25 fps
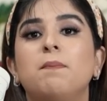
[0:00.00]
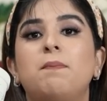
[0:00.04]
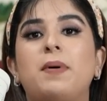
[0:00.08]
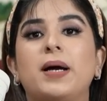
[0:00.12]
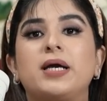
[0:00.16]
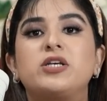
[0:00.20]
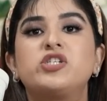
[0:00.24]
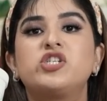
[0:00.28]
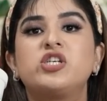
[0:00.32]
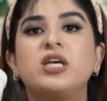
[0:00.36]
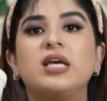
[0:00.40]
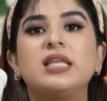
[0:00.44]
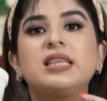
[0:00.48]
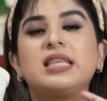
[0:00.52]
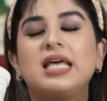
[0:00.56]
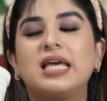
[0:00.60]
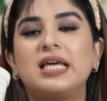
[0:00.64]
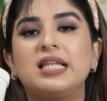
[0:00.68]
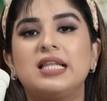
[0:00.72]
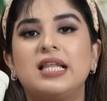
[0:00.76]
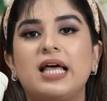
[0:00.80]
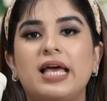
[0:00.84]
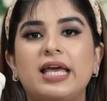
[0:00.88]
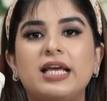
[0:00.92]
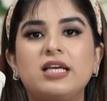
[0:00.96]
Pakshe,
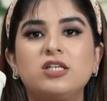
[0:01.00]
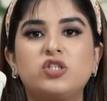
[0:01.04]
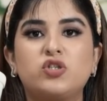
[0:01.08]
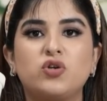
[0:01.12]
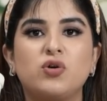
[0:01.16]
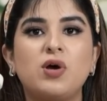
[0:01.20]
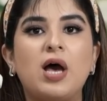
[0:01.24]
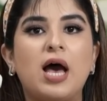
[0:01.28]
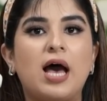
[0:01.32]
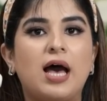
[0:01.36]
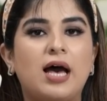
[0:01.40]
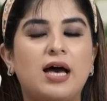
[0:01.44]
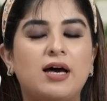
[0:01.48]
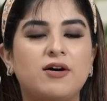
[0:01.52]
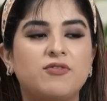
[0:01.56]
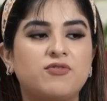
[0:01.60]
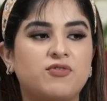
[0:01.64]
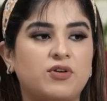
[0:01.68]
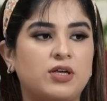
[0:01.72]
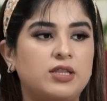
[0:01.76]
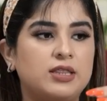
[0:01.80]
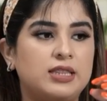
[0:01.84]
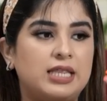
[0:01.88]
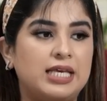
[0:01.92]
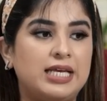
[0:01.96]
they like to
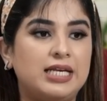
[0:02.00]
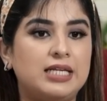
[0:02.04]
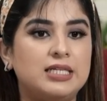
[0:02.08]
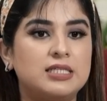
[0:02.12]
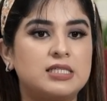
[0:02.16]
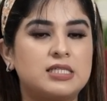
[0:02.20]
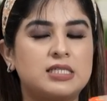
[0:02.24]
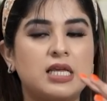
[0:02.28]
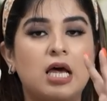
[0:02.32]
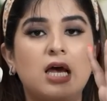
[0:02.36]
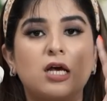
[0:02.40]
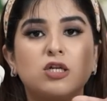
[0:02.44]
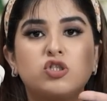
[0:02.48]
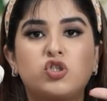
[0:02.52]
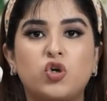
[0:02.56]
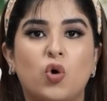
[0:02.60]
have these